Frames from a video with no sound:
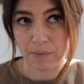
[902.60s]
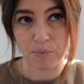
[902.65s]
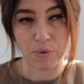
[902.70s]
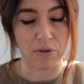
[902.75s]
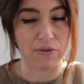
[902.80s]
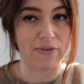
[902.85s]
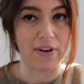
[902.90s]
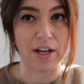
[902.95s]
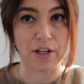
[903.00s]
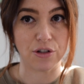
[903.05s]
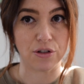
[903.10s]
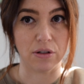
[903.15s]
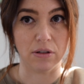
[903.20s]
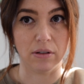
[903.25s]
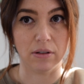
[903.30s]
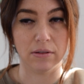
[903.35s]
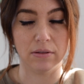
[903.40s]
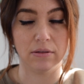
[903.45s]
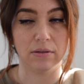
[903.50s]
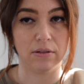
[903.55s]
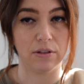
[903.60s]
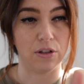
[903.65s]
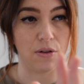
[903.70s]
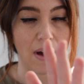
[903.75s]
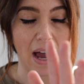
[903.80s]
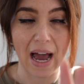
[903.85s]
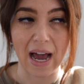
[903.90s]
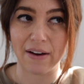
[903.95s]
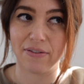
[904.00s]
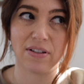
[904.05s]
professional. You
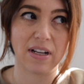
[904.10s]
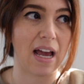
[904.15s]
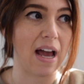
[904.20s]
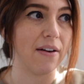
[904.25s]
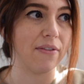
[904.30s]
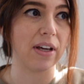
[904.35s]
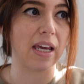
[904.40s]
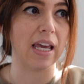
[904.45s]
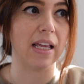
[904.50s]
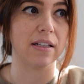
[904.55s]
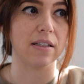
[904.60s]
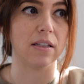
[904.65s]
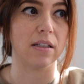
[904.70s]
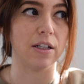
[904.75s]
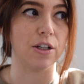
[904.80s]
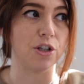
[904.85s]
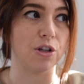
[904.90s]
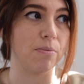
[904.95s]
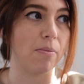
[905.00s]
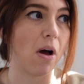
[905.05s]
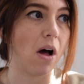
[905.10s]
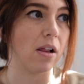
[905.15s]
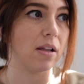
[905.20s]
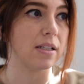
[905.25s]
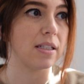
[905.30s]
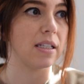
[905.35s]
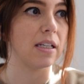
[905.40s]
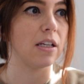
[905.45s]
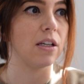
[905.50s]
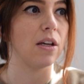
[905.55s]
have to have a cancellation
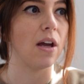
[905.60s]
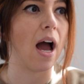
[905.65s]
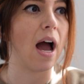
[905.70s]
policy.